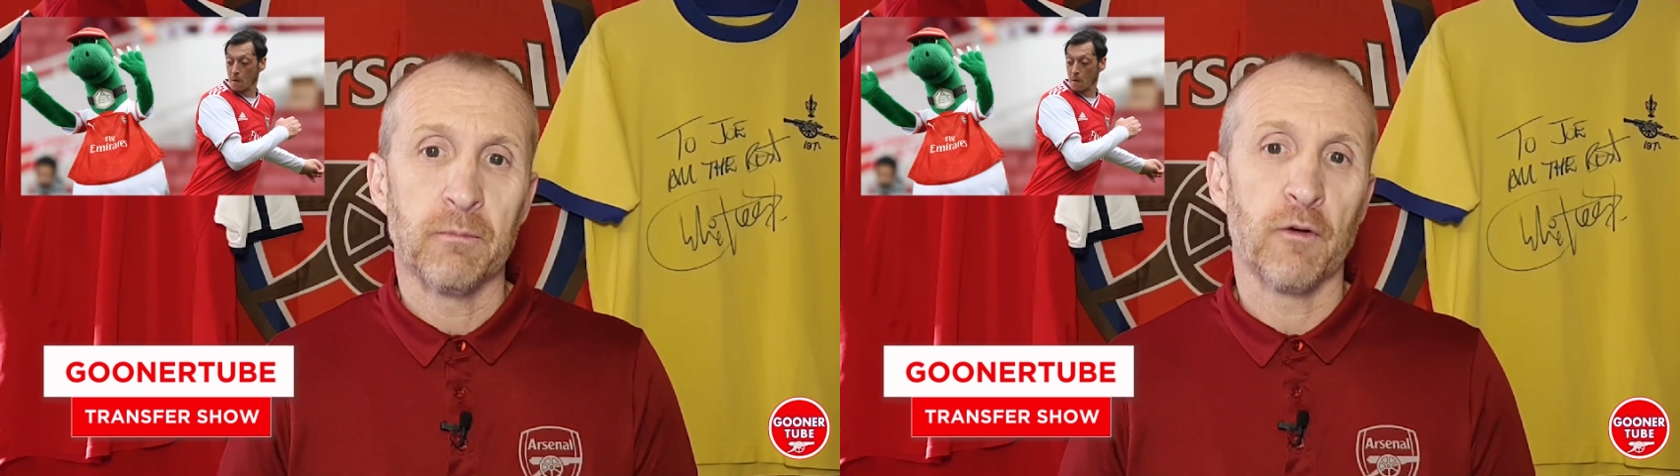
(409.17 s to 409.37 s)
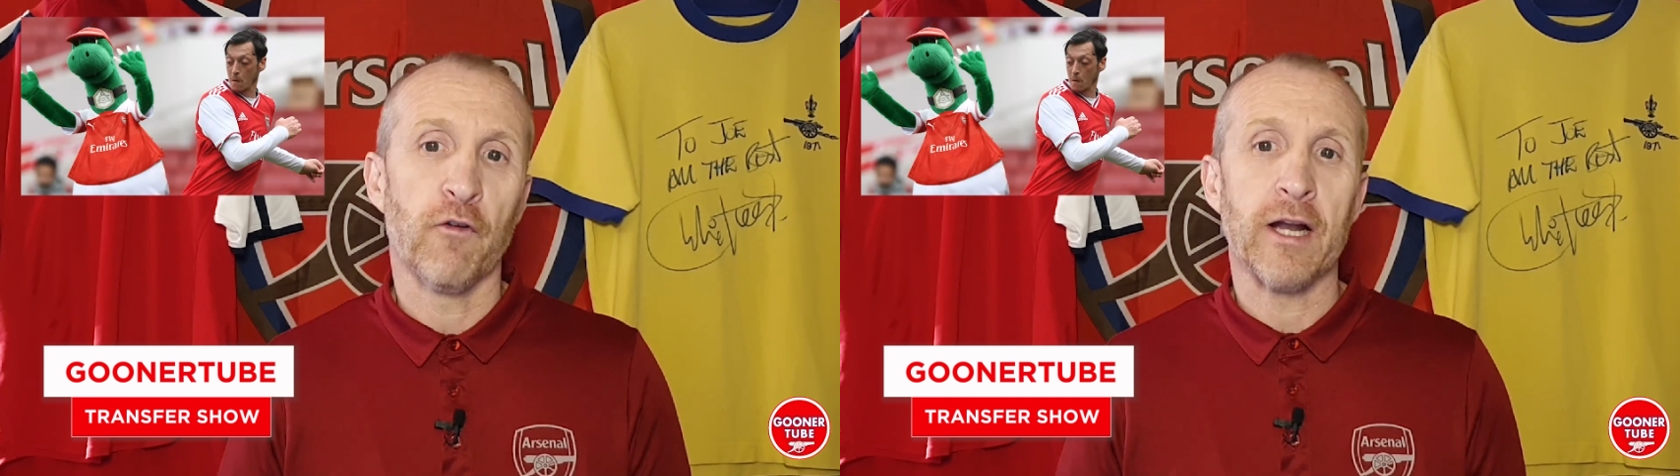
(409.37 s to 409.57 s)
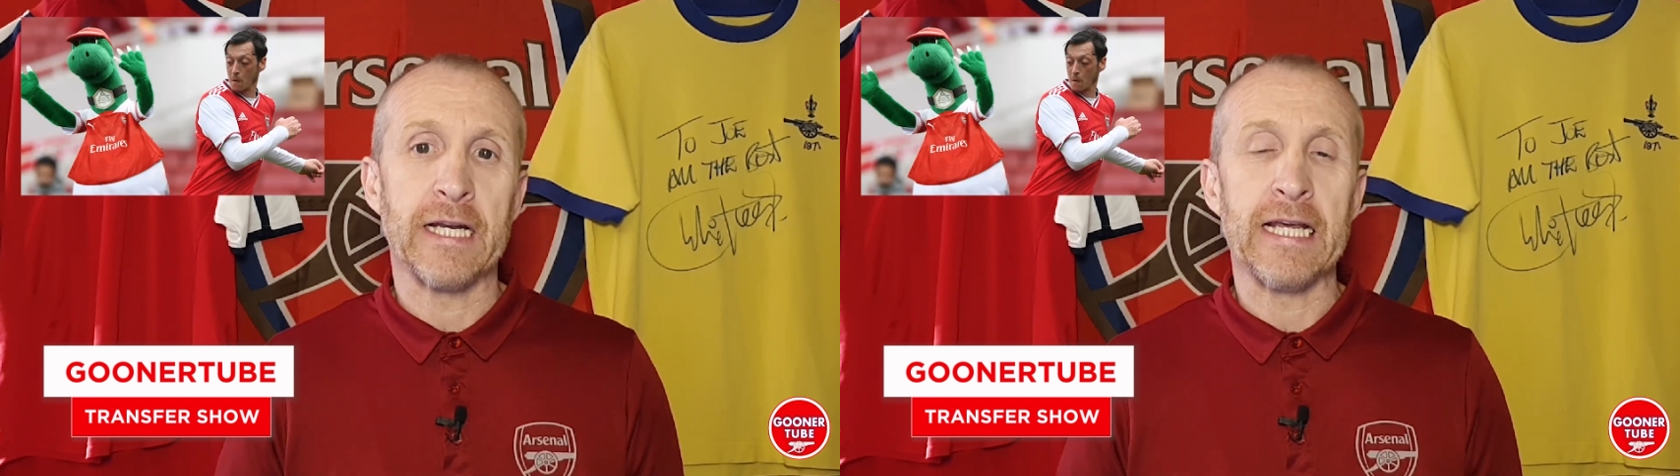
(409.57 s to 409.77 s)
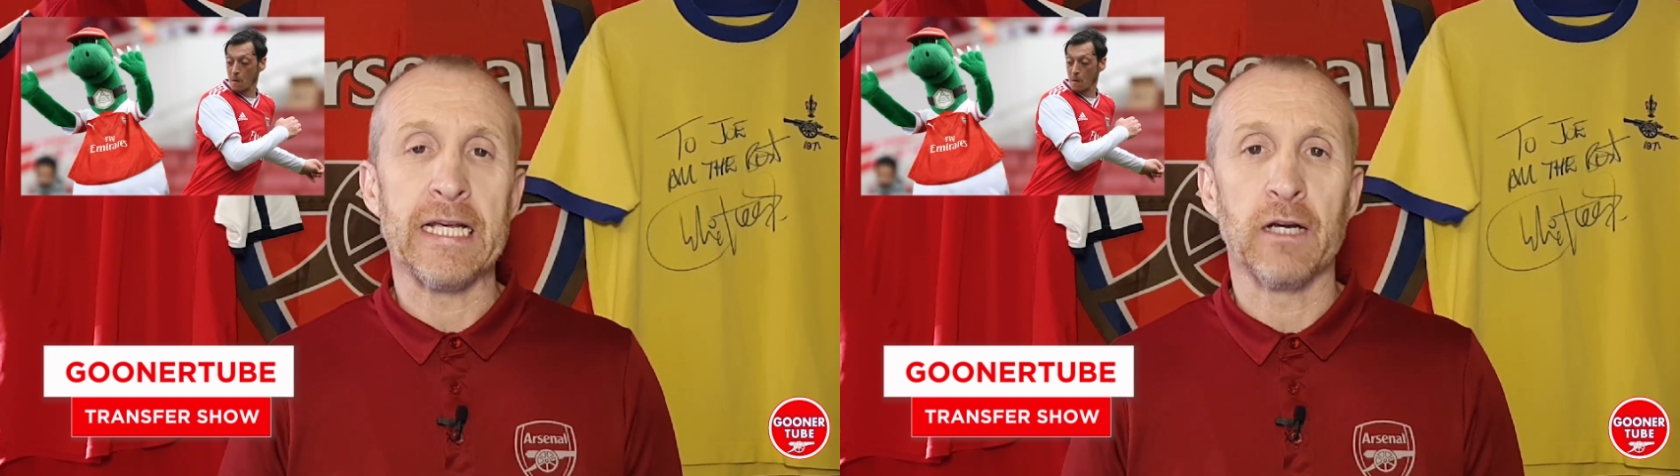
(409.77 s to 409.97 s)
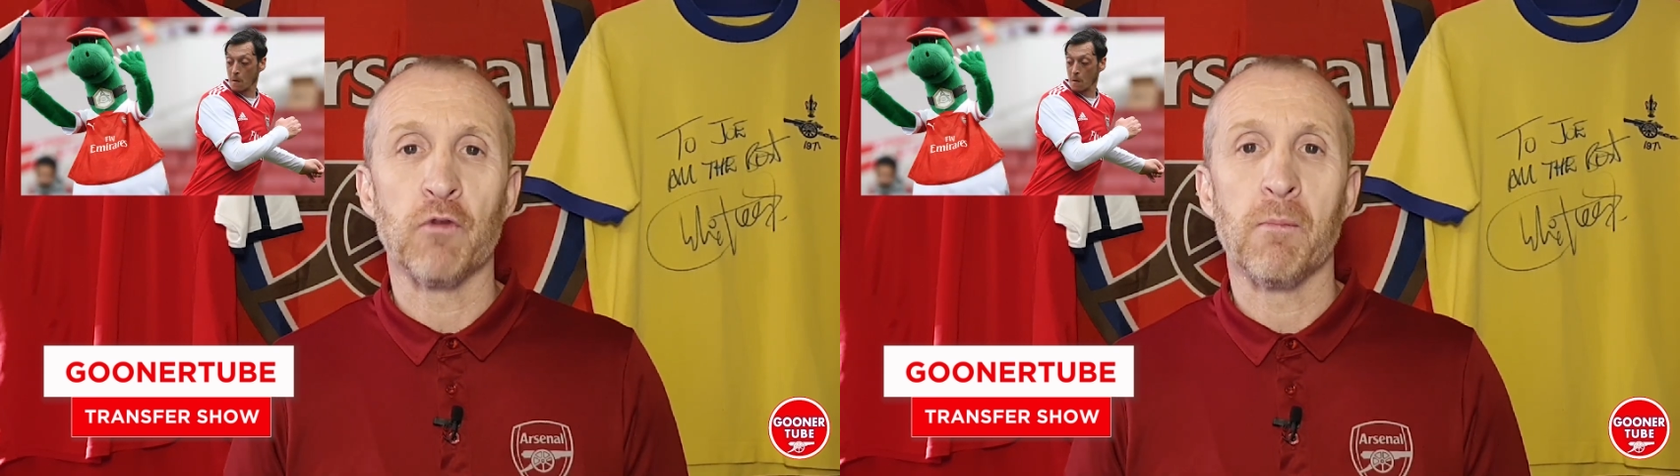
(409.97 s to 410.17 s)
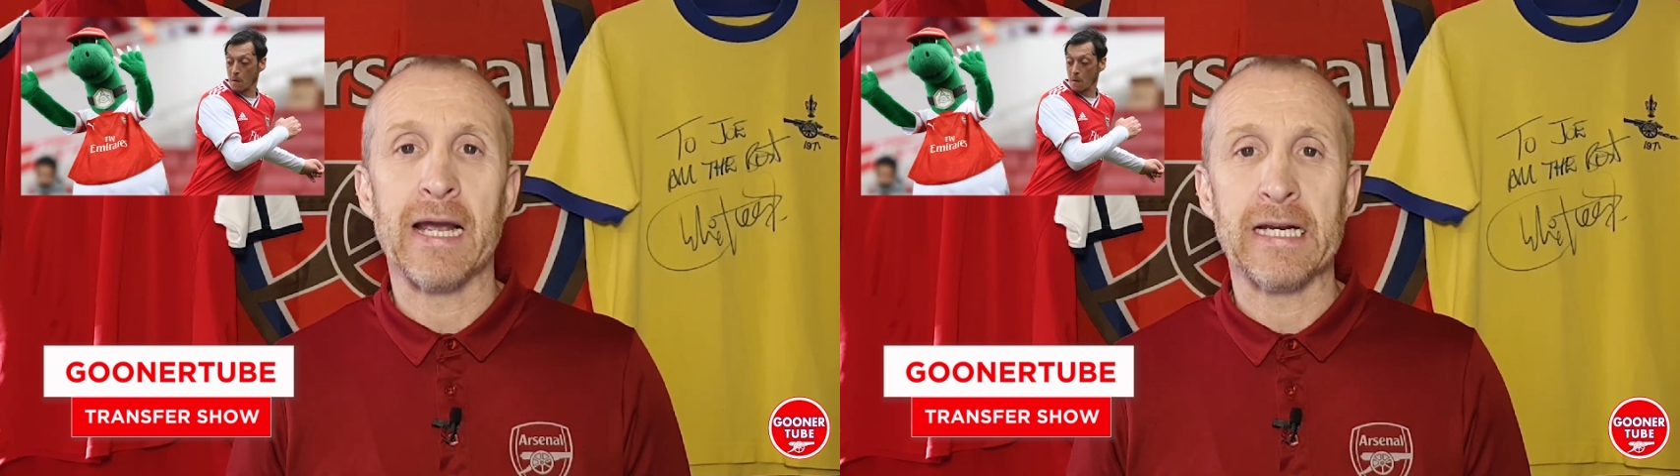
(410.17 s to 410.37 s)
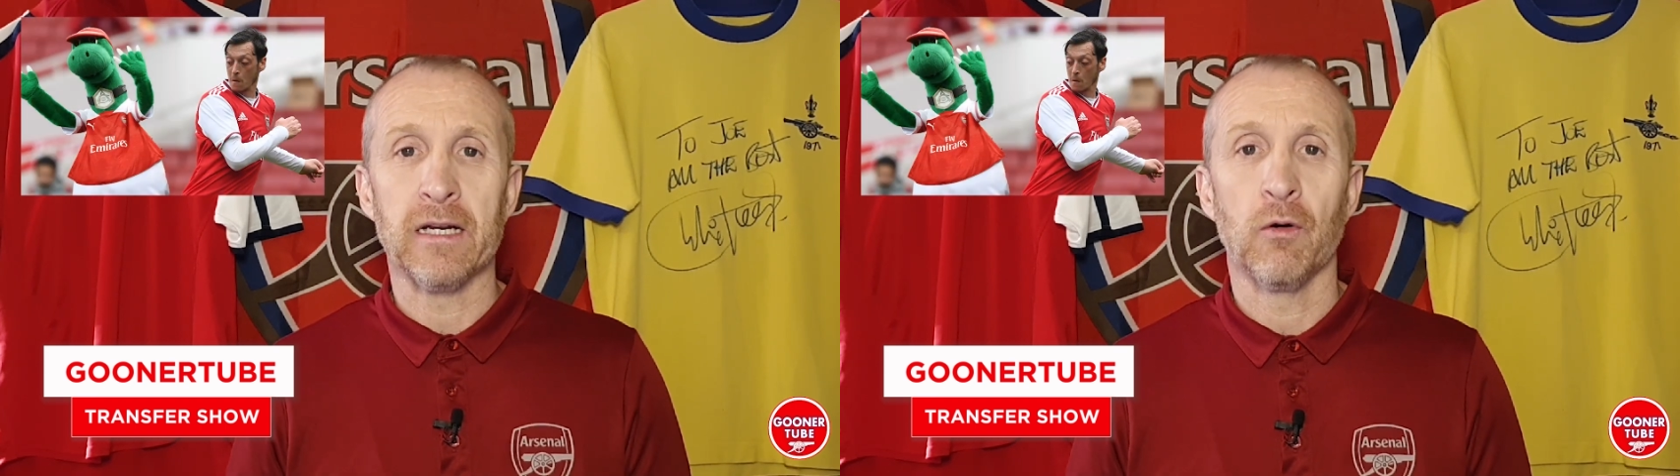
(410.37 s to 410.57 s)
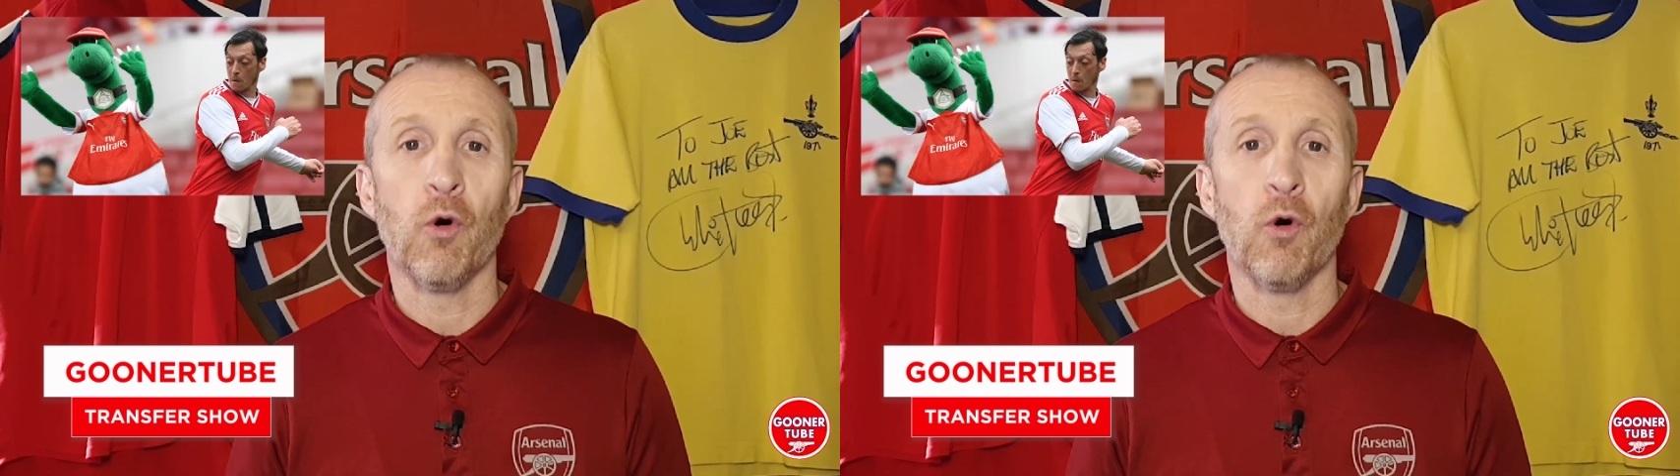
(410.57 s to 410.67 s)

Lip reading: provided he can remain,